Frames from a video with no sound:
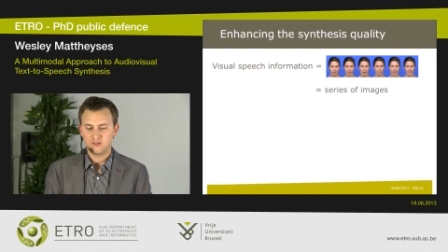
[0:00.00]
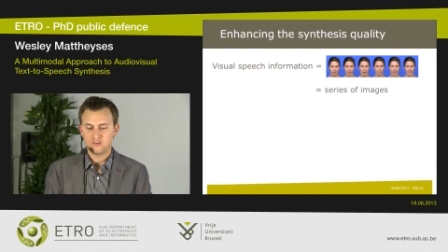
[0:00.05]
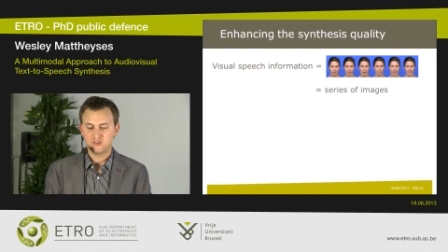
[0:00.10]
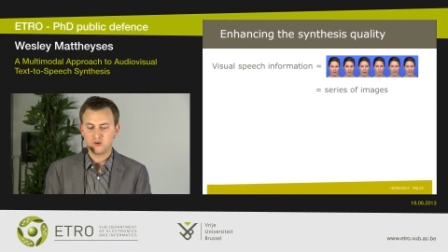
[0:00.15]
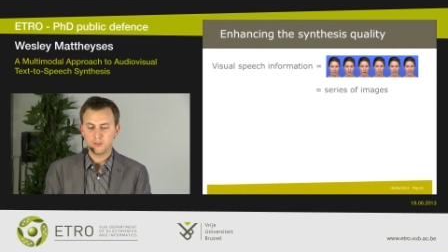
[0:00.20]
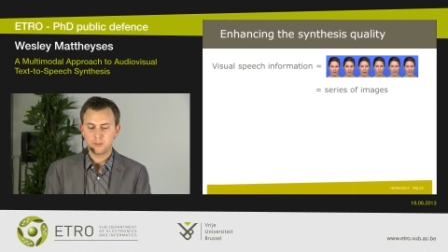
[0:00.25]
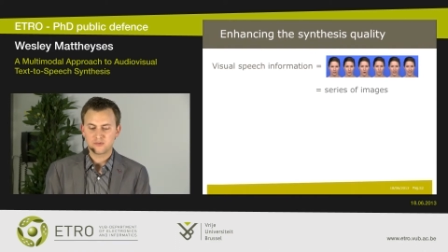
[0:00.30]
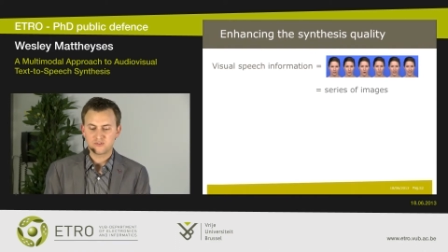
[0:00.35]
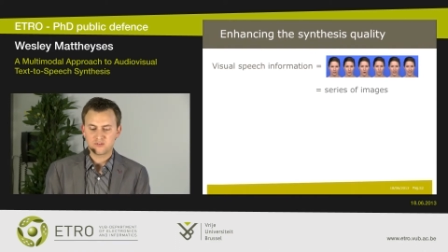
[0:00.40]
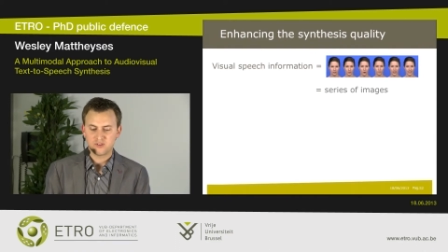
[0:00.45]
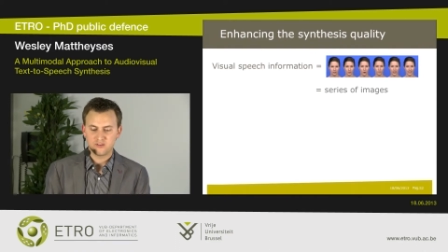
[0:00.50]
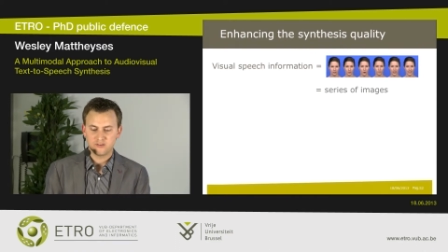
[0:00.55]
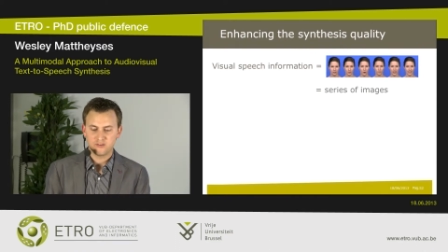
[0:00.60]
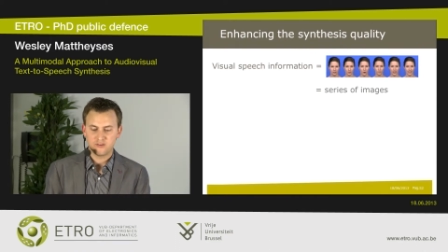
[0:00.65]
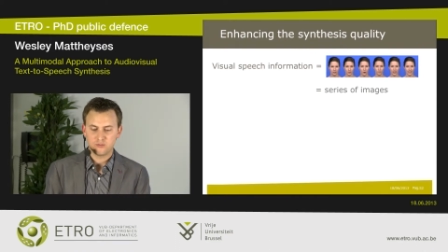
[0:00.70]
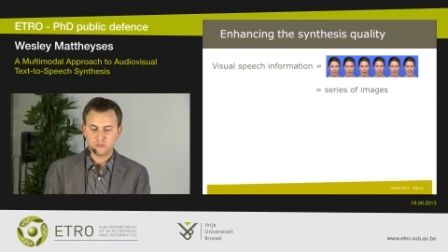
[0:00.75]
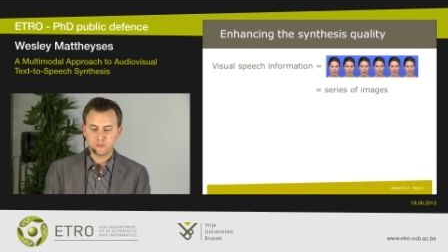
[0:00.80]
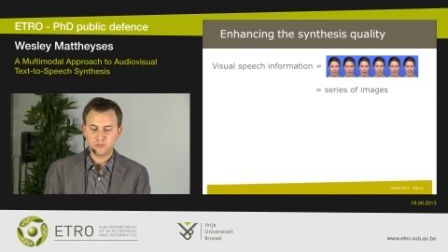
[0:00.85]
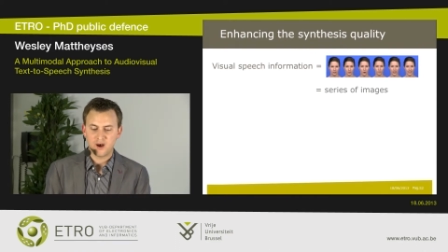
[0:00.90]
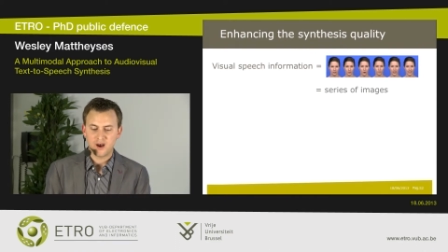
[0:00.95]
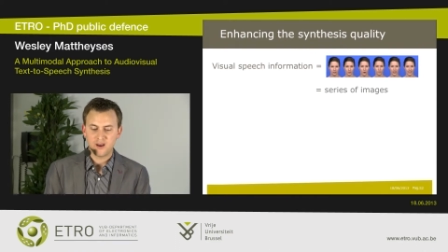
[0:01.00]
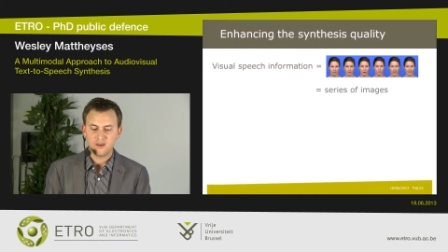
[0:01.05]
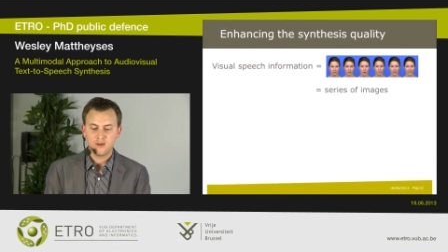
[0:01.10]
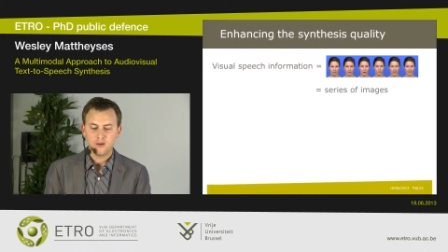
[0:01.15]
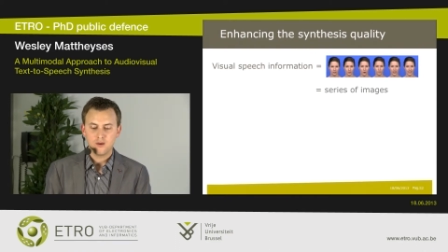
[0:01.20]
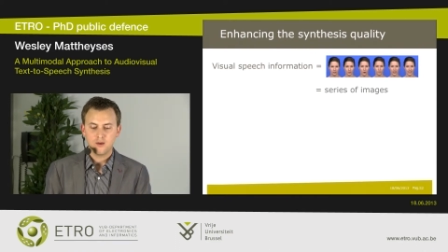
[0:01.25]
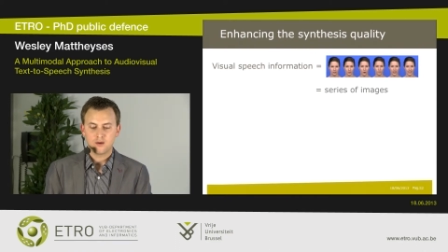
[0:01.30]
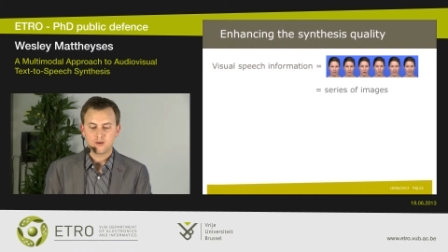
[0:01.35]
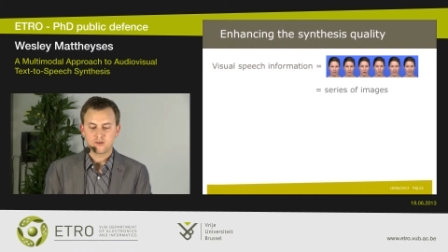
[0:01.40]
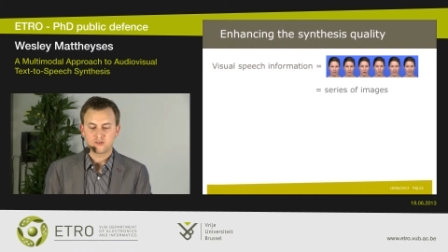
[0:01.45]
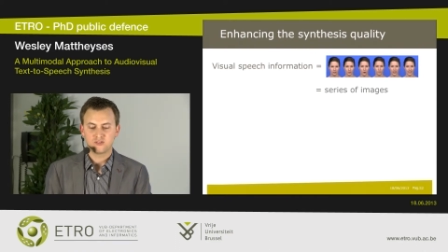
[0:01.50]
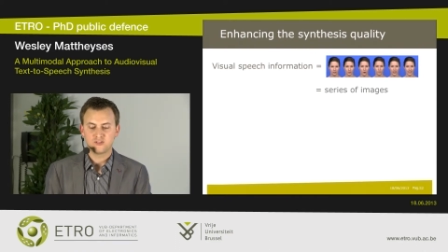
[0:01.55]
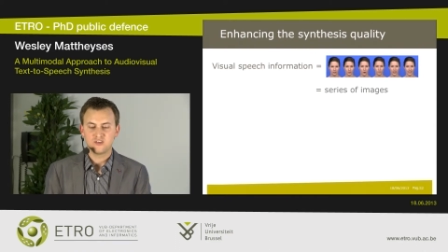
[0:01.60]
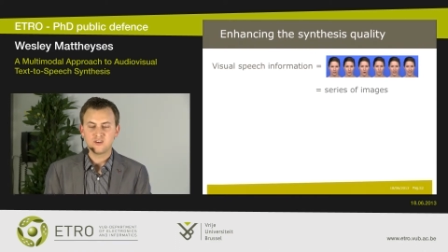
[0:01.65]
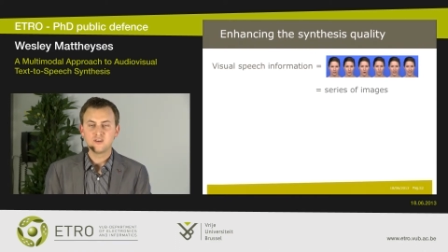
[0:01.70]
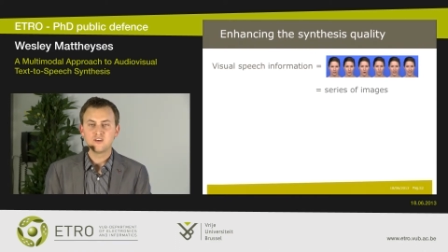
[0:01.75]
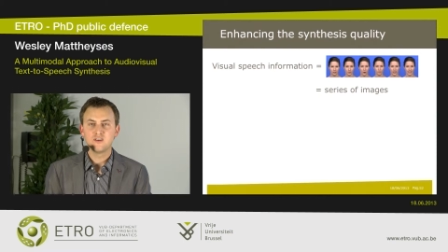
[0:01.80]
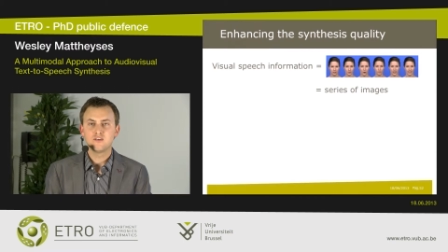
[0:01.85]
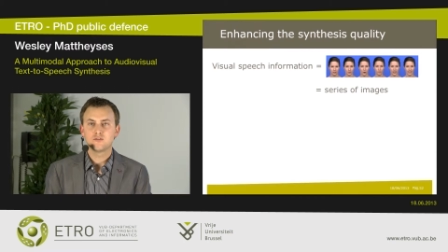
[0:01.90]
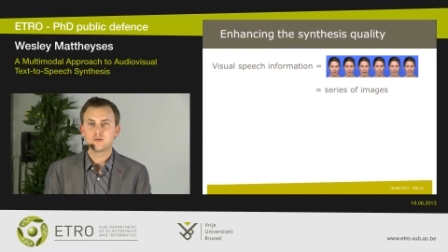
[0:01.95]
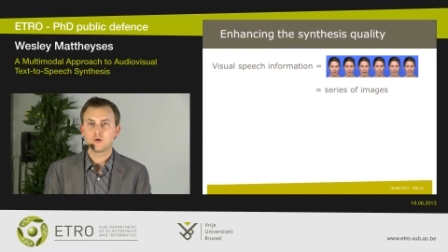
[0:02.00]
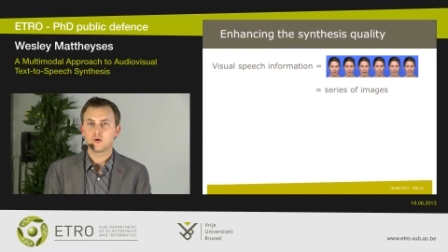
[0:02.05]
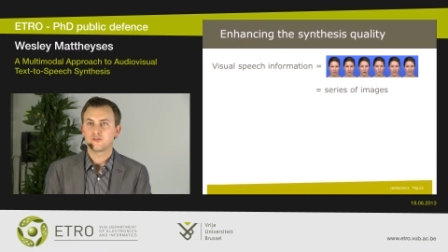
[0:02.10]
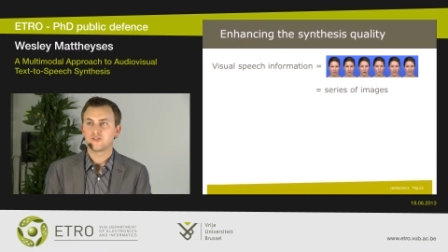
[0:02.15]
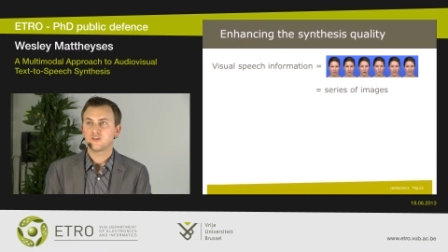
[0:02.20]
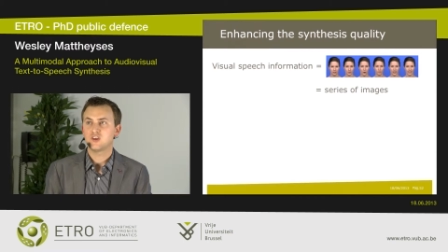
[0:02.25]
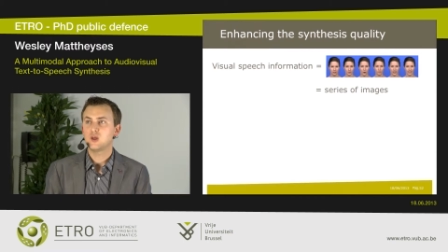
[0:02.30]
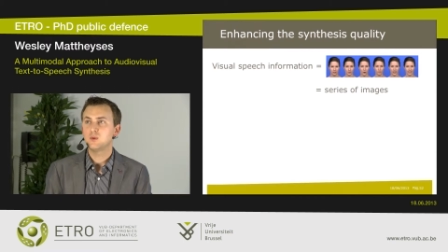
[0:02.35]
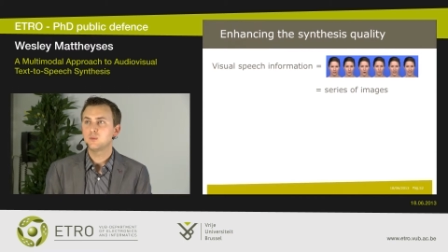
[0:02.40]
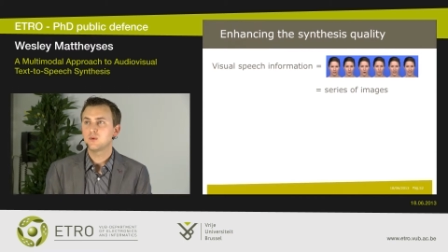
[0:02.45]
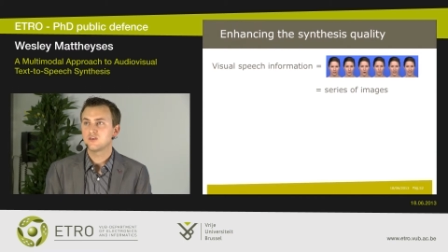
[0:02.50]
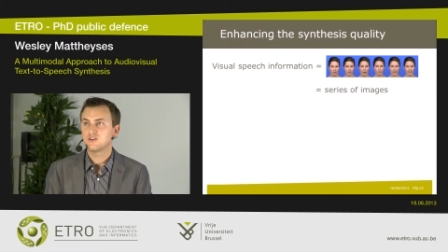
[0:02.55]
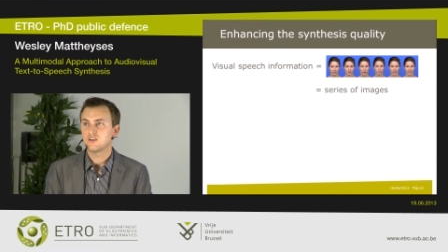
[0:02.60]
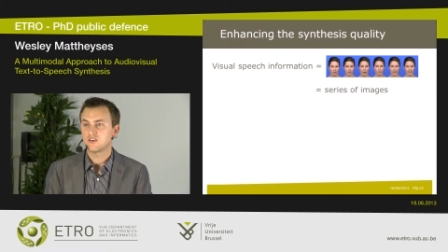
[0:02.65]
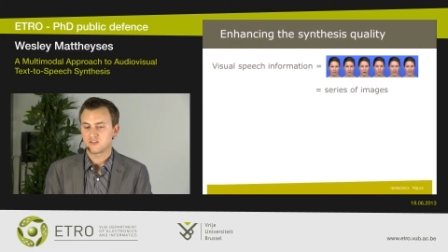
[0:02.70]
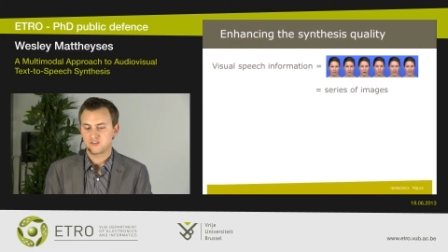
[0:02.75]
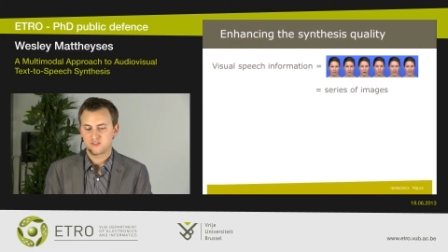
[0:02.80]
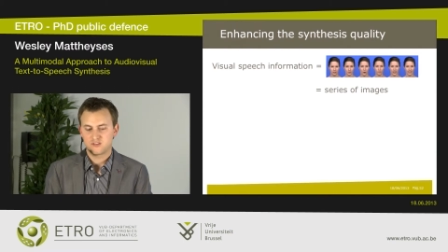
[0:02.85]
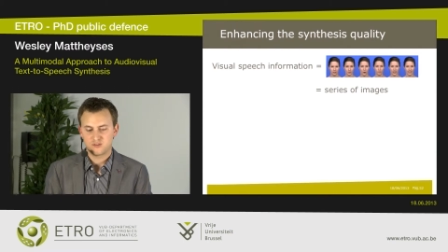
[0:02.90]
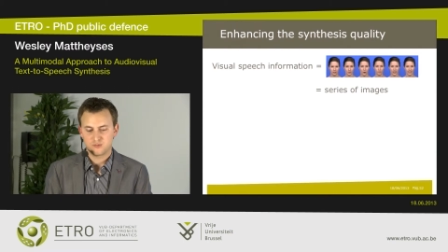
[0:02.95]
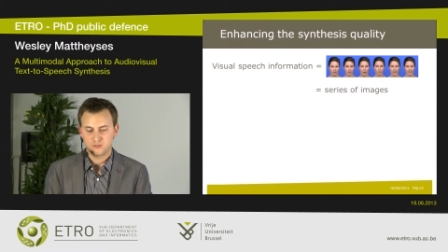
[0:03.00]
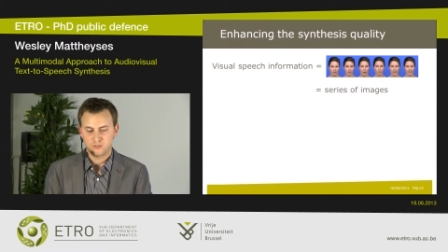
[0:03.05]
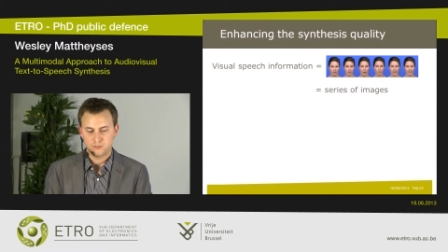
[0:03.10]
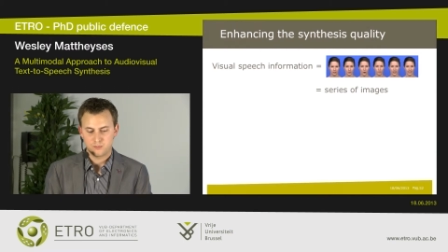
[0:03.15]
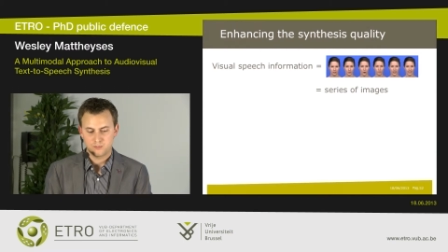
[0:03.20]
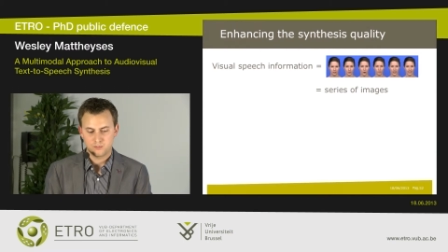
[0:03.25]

is represented by a series of images.